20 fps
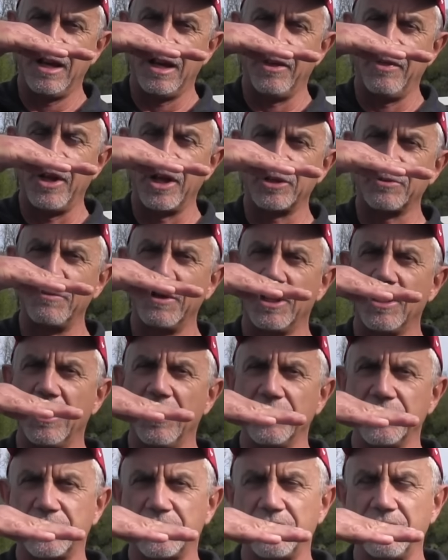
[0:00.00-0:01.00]
And that's
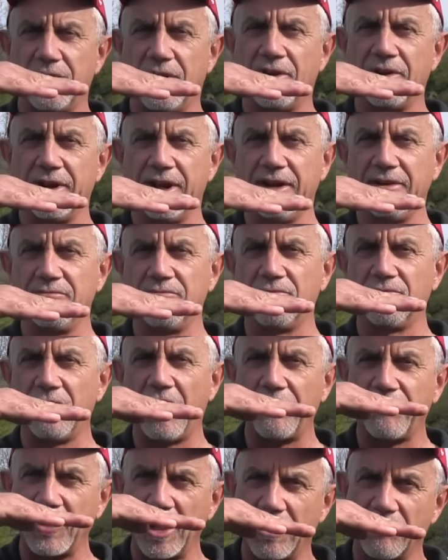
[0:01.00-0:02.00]
because on a
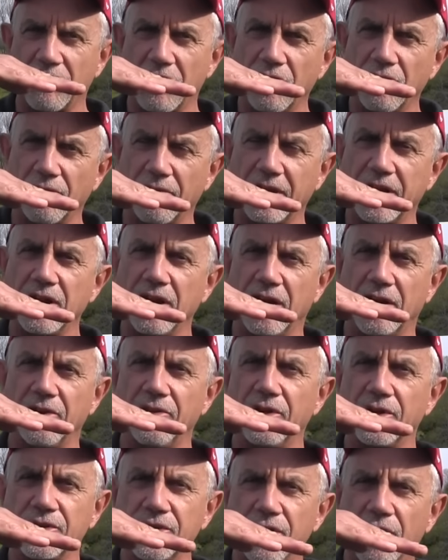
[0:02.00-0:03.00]
rough cut rotary
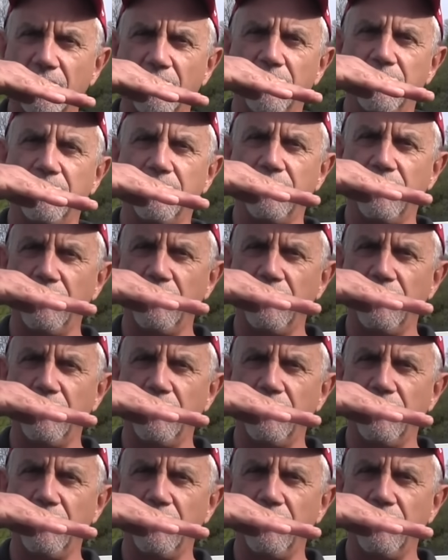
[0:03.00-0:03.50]
cutter, there's no